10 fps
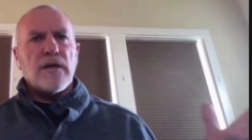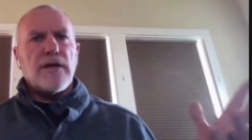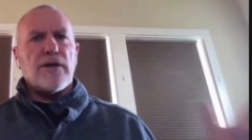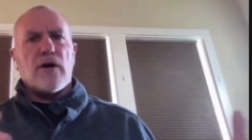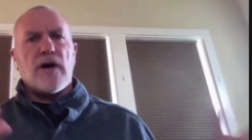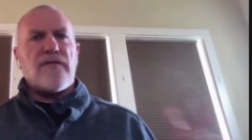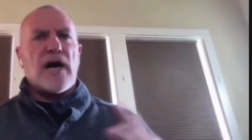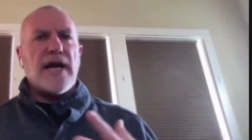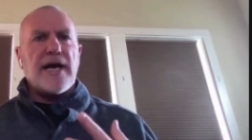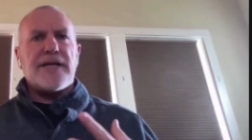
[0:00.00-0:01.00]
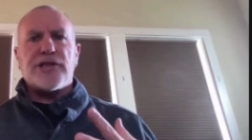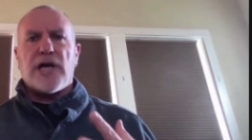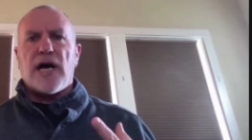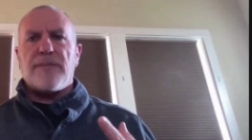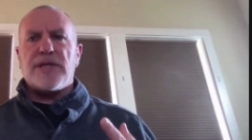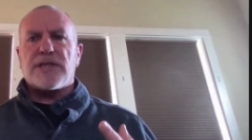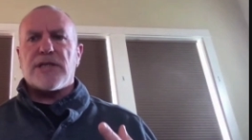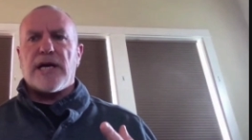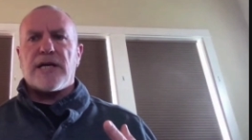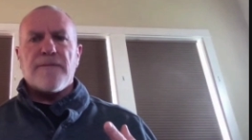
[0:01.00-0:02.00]
If I had a job, he's
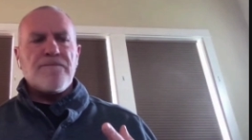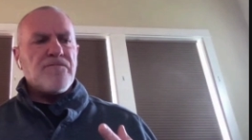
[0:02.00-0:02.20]
like,